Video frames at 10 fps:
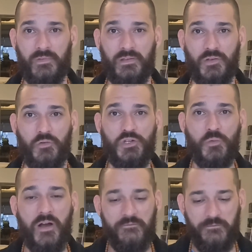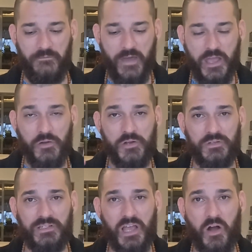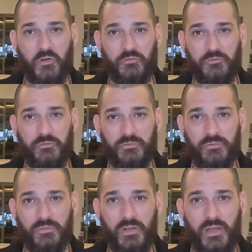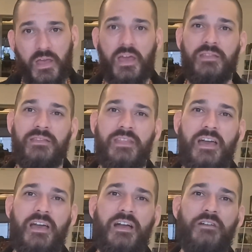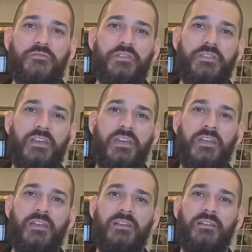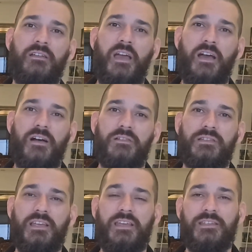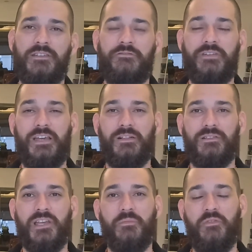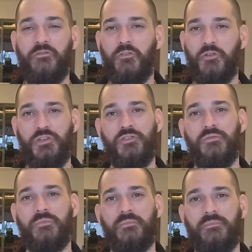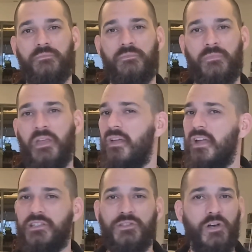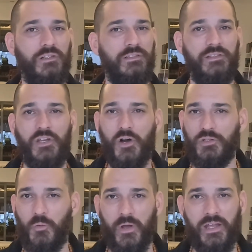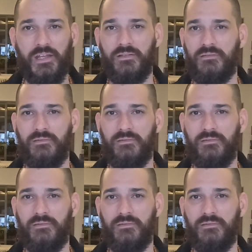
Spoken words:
So you unveil yourself and everything else is unveiled before you. It's not the other way.